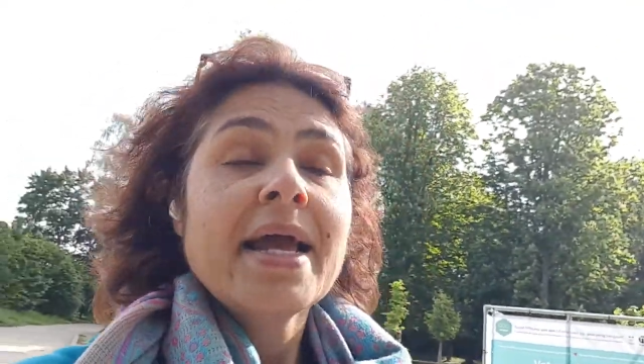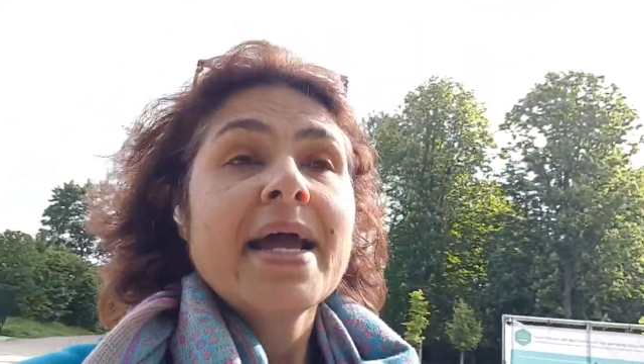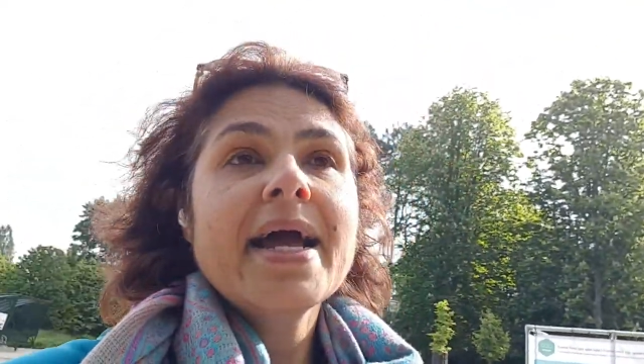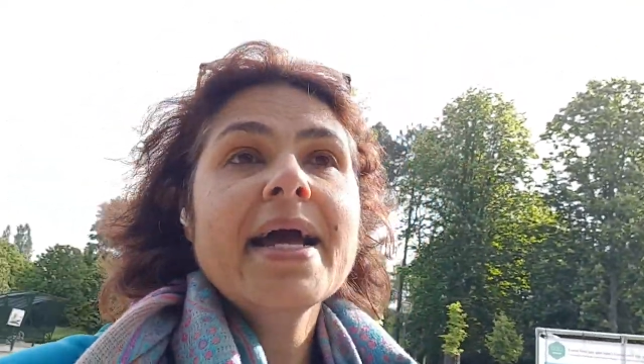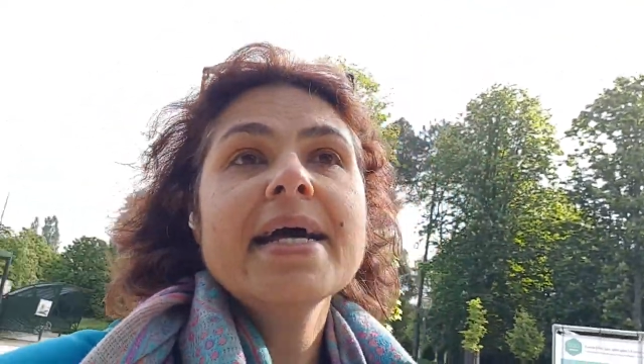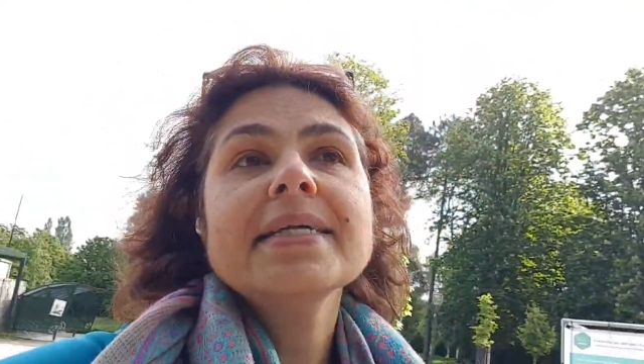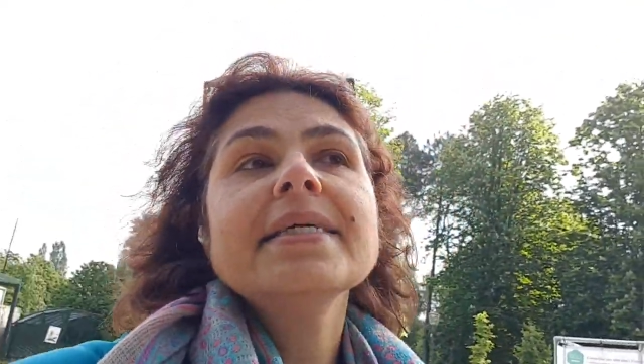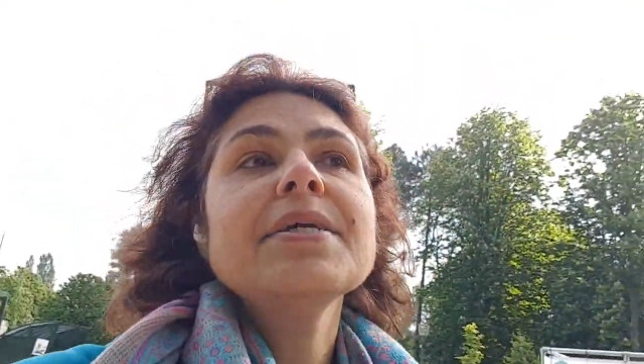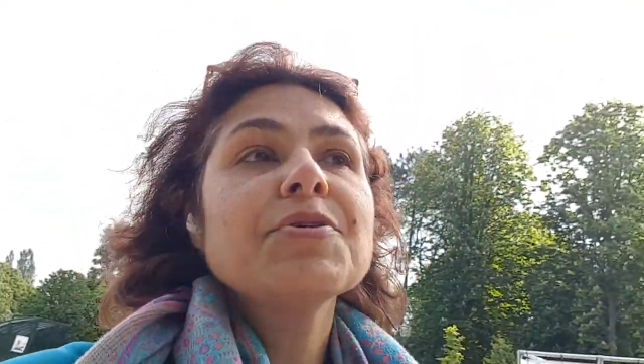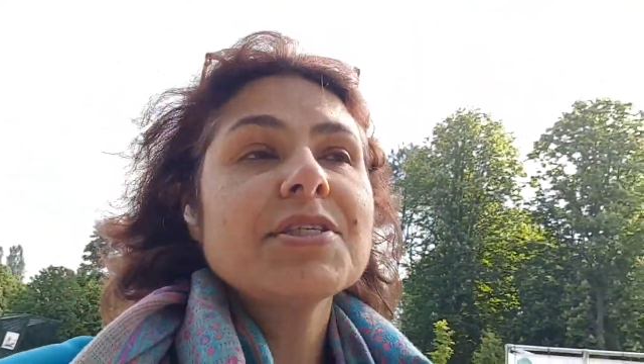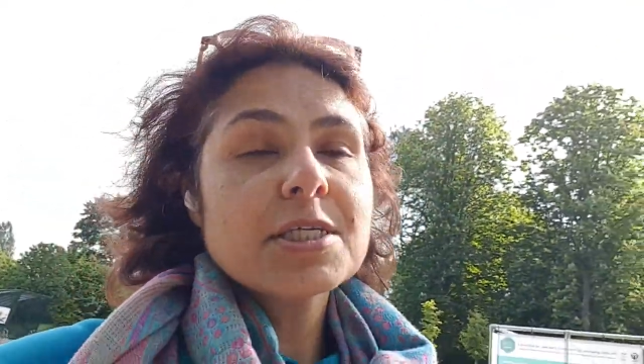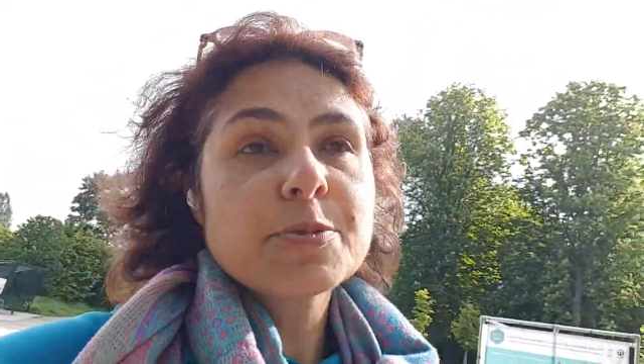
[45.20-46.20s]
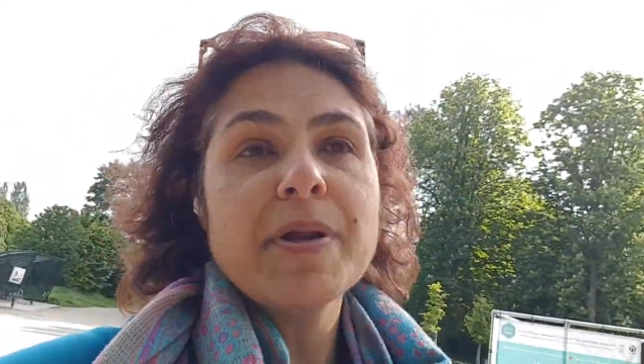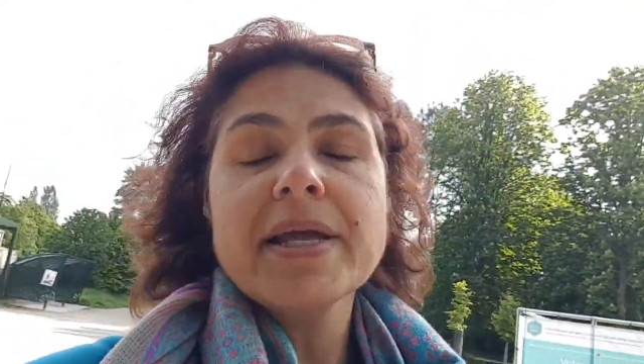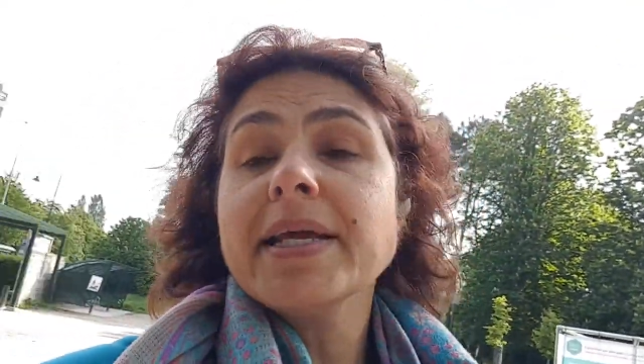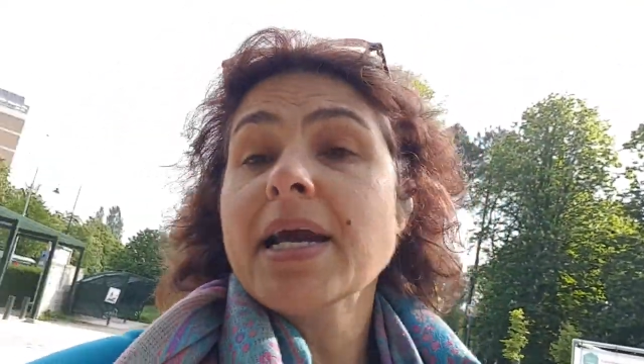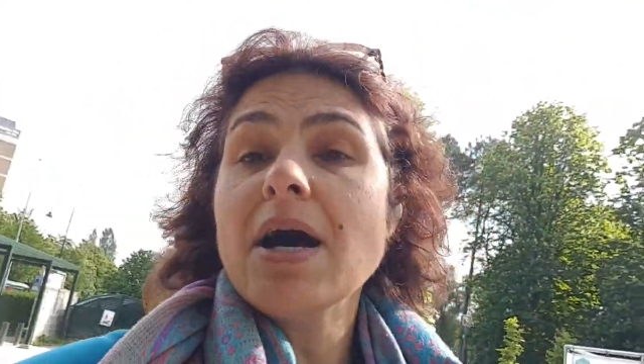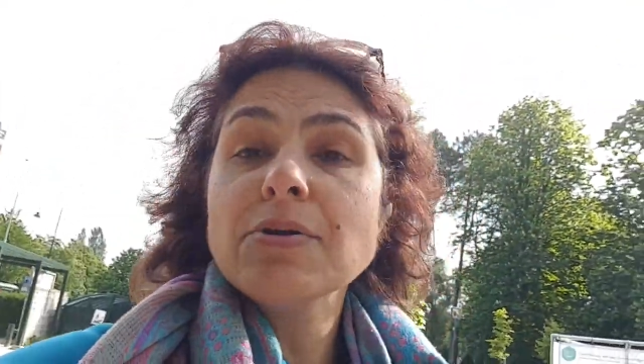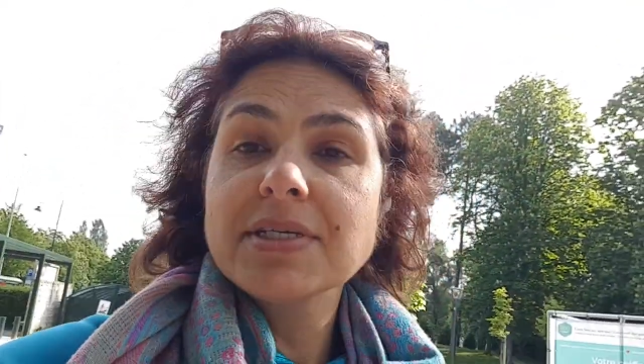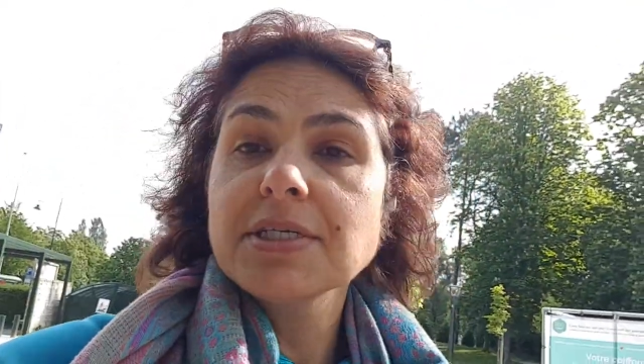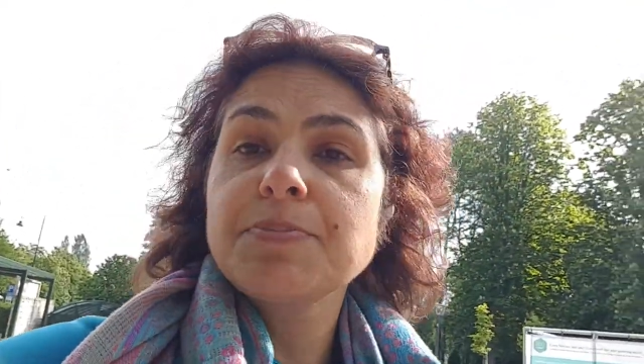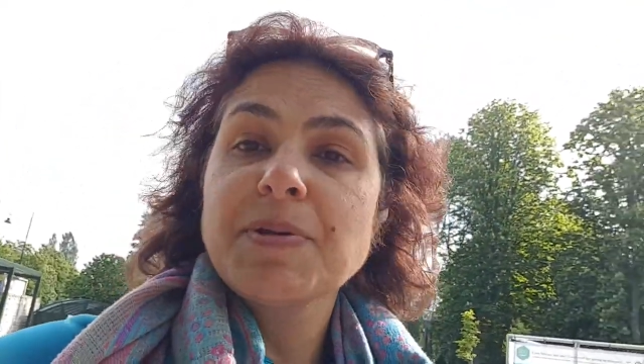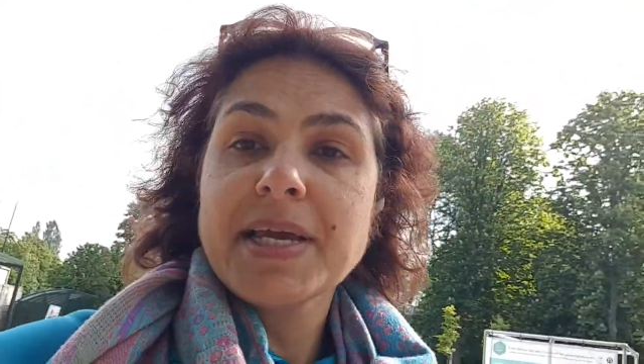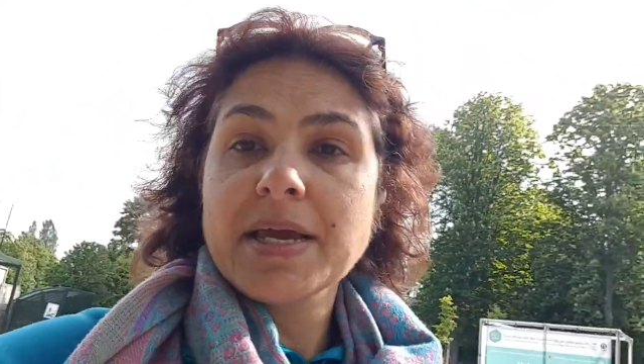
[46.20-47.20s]
And he was explaining how this
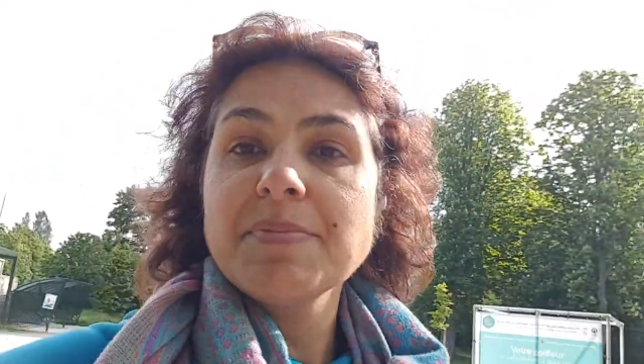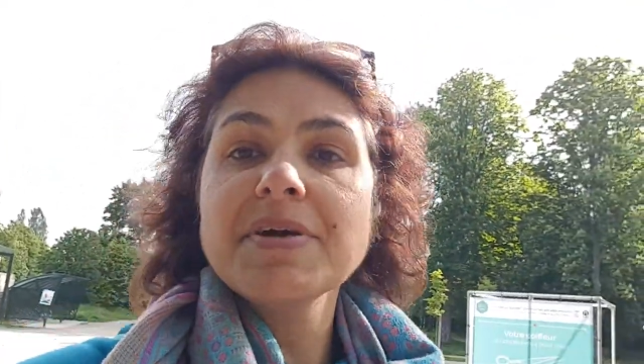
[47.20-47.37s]
became